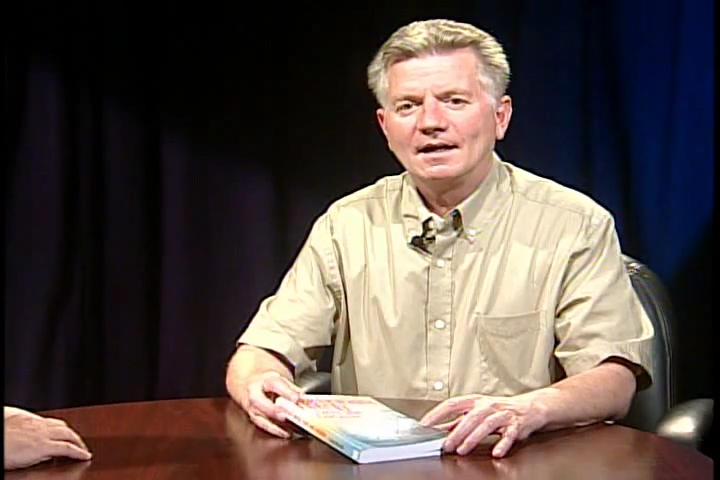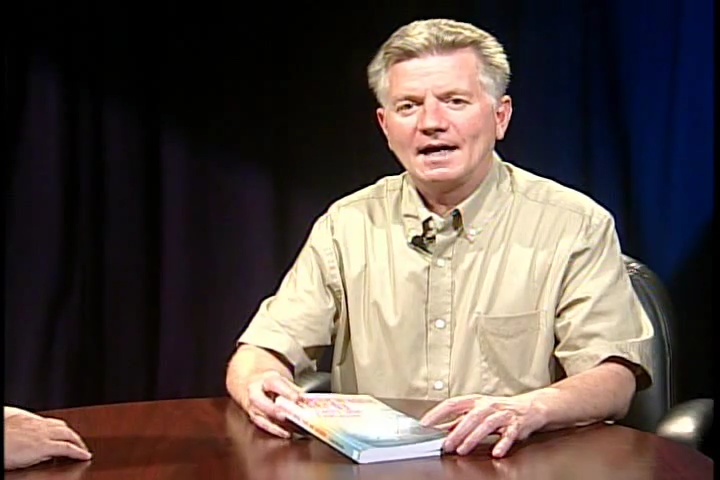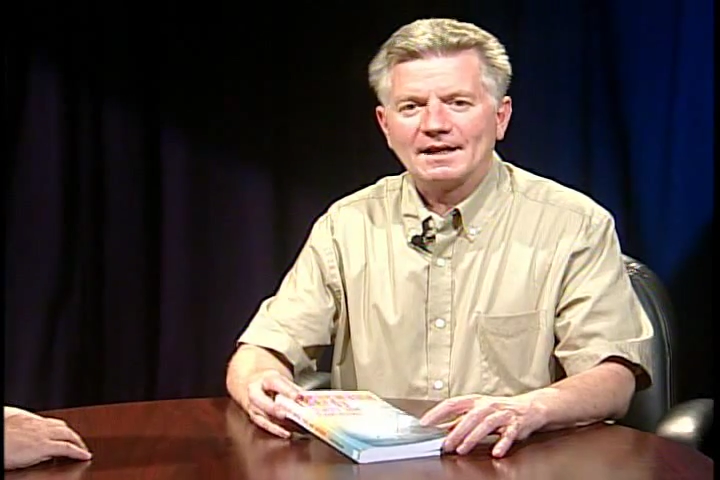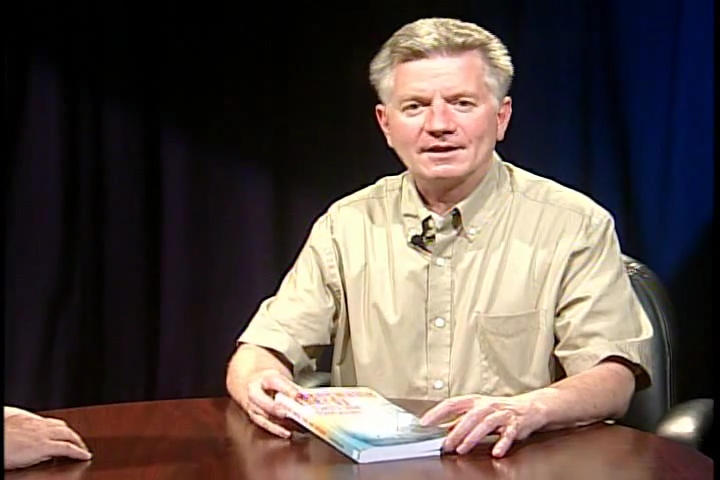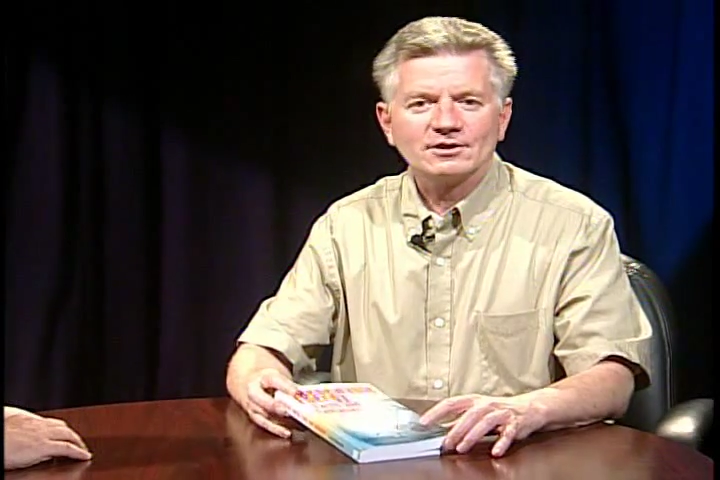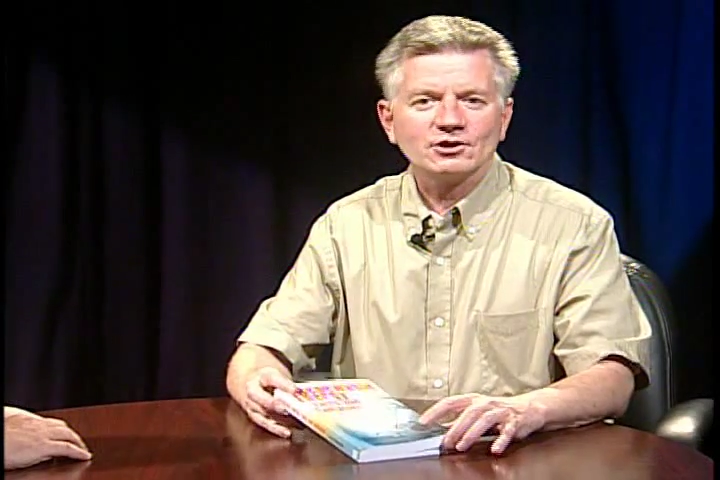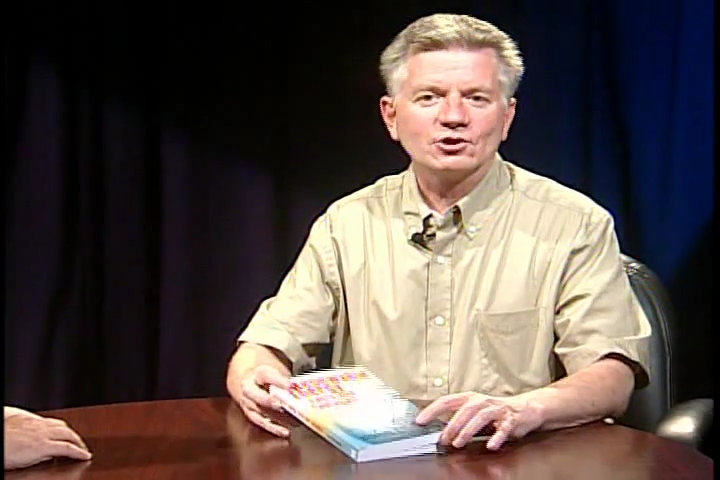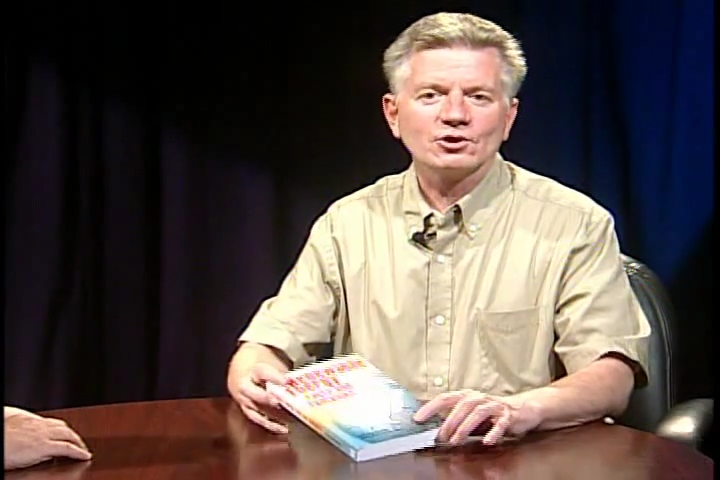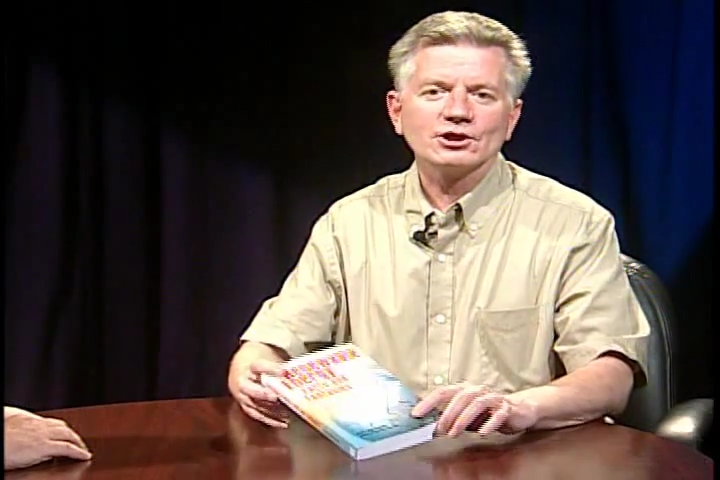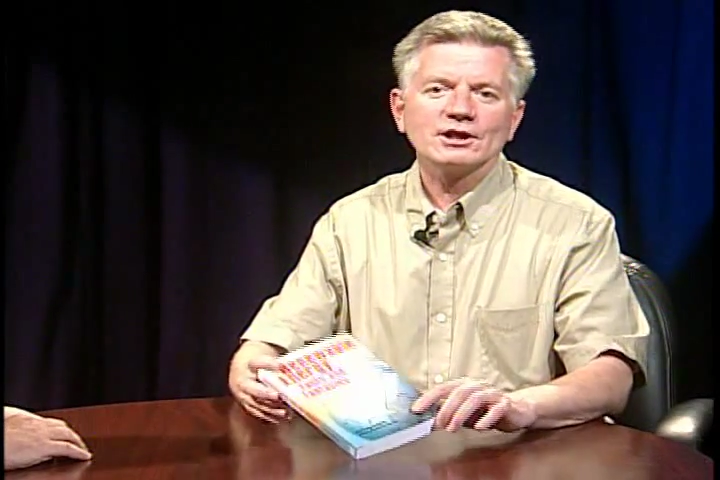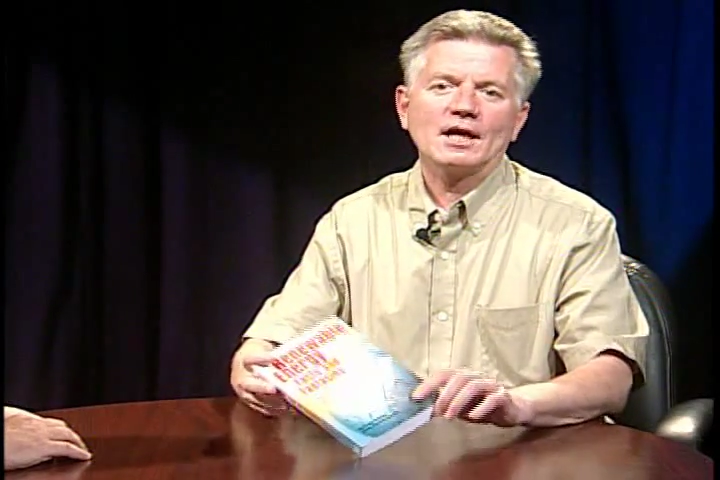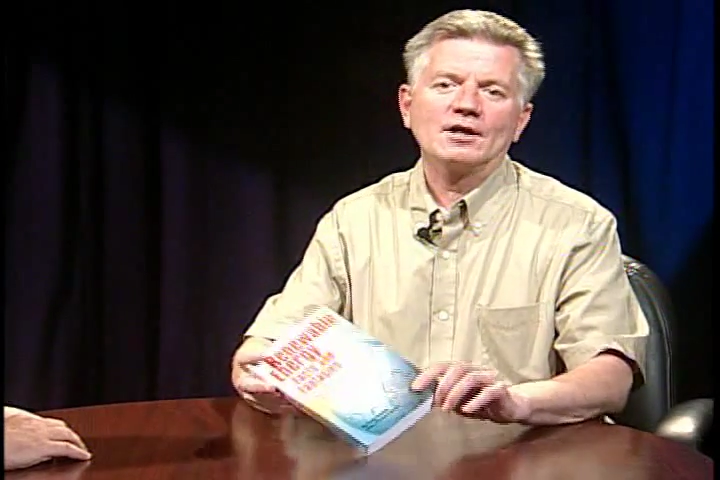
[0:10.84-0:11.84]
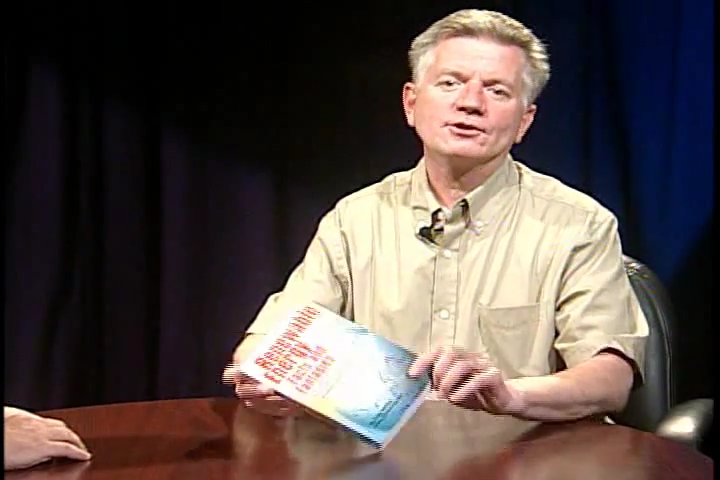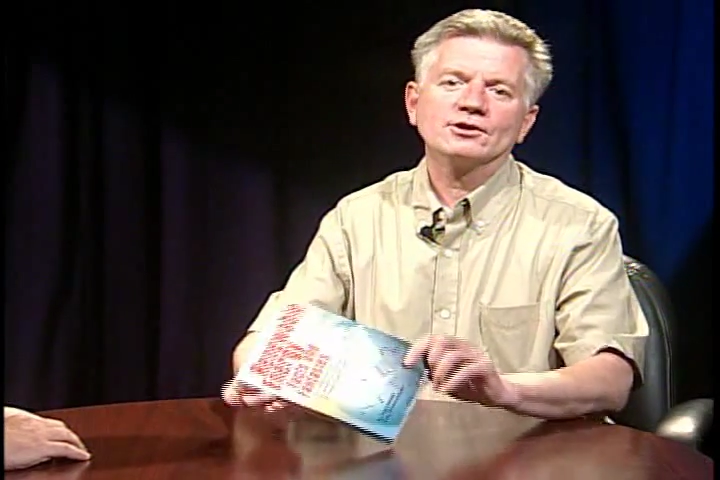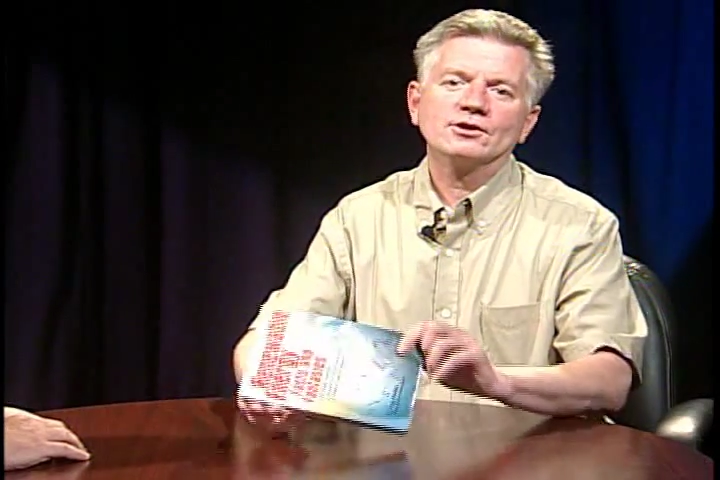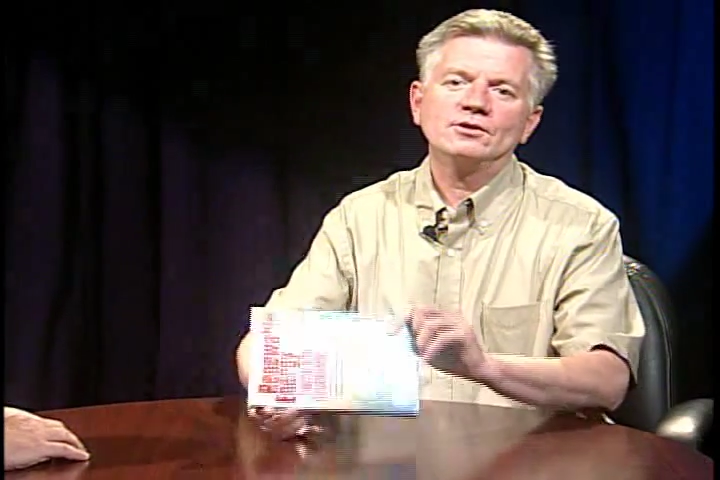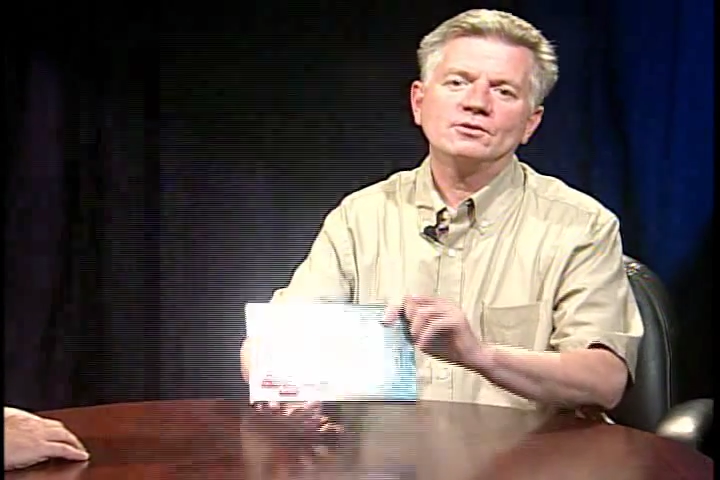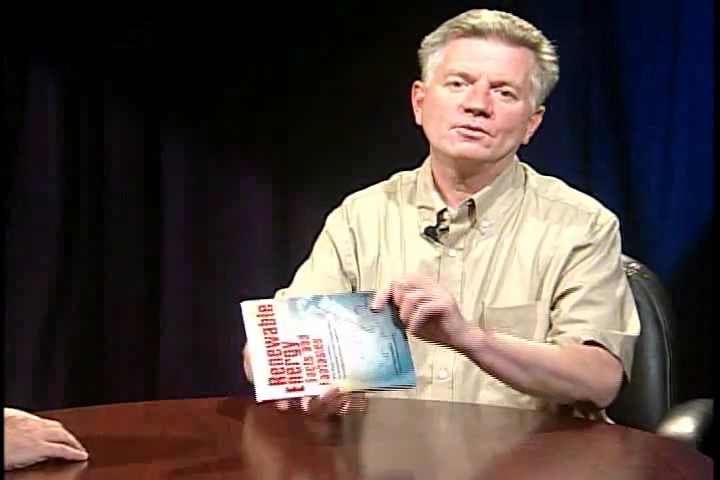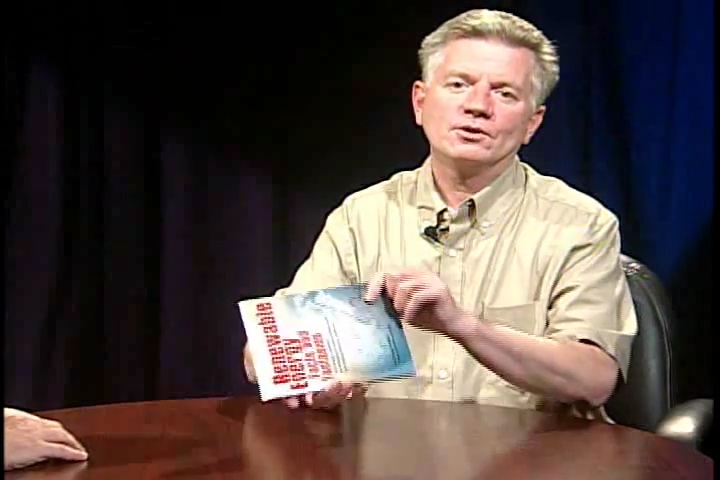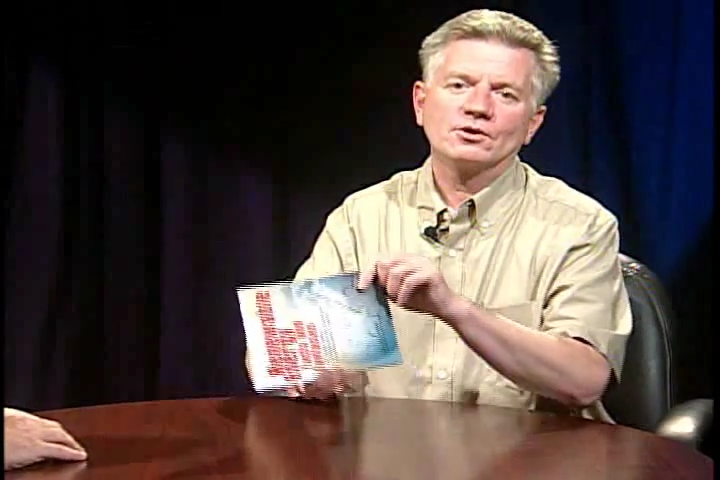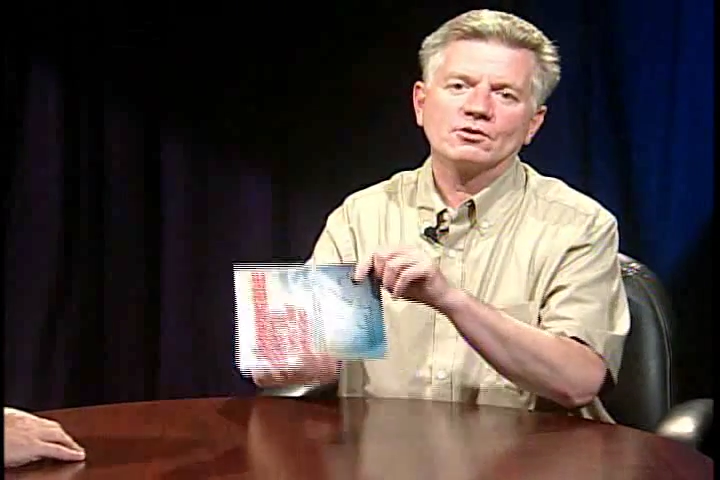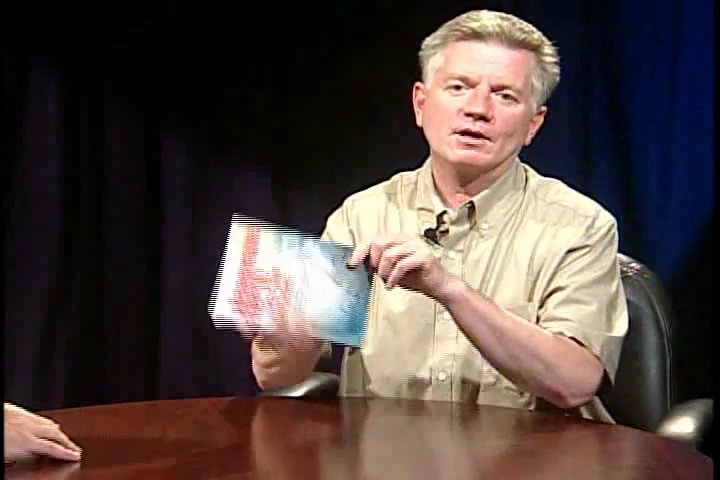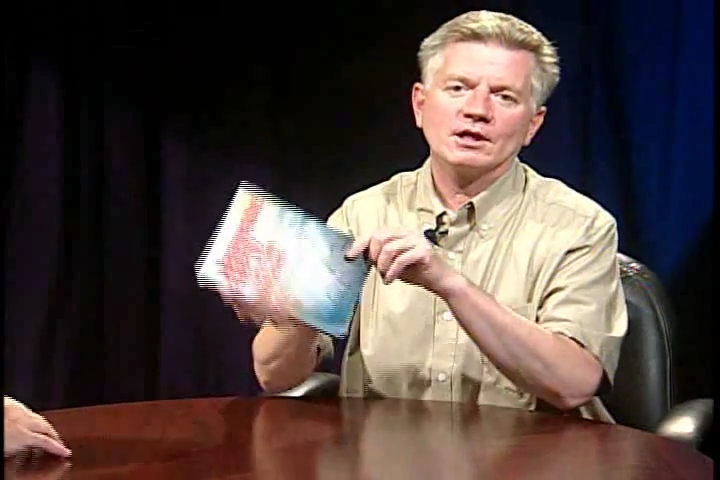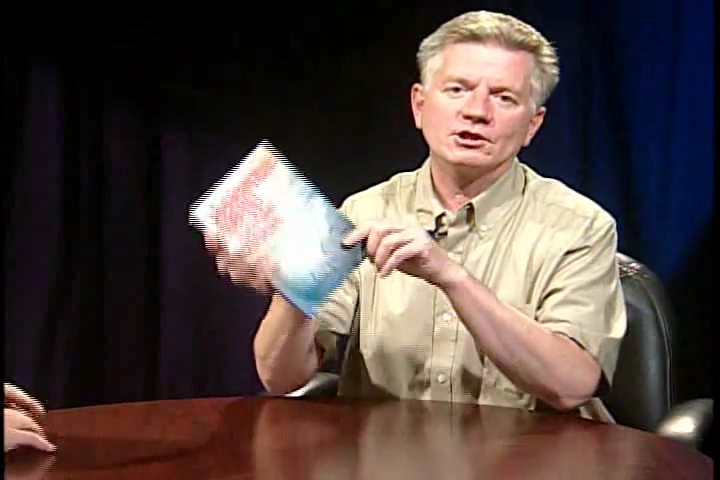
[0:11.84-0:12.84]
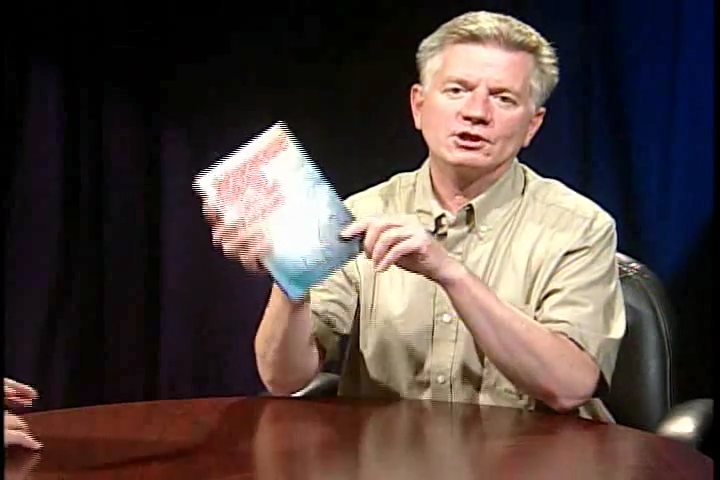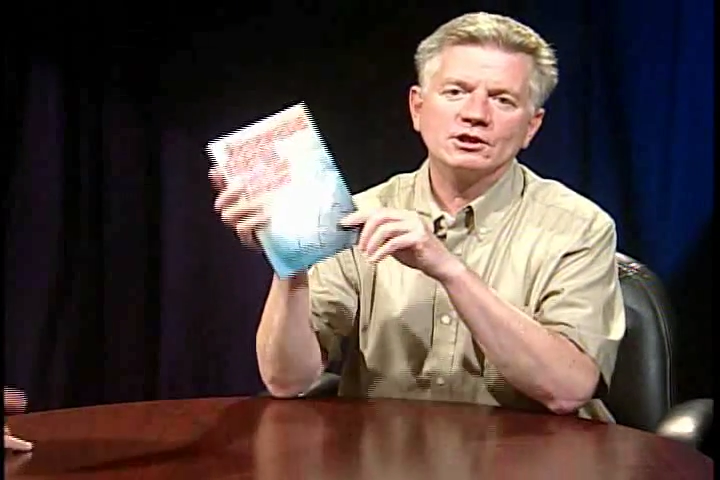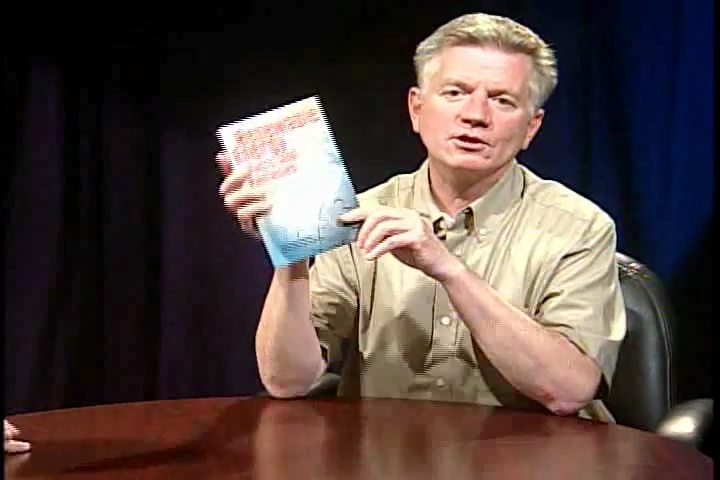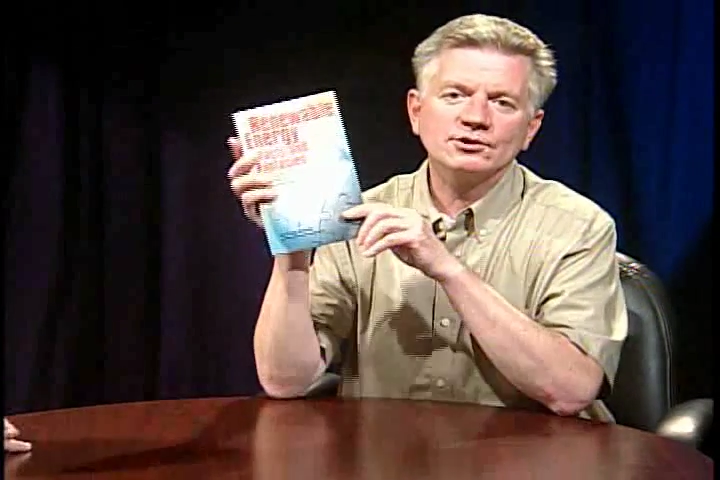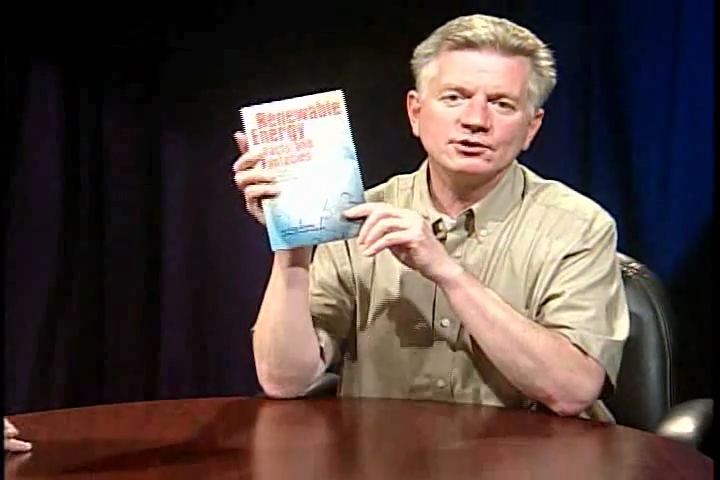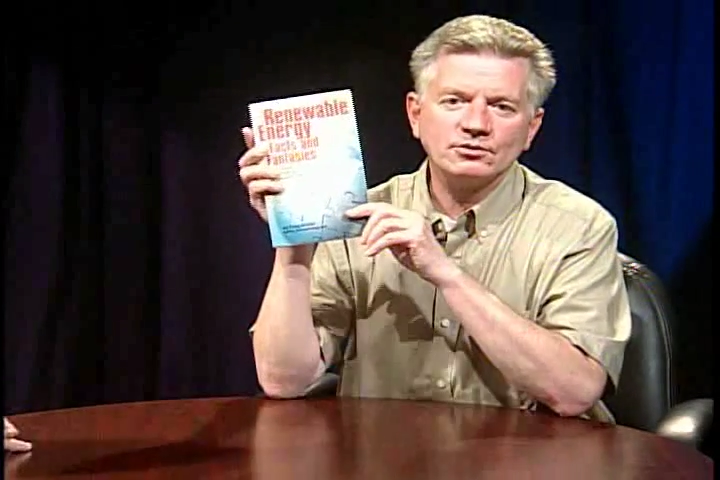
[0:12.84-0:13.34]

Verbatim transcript: Hi, this is George Alger with Craig Shields,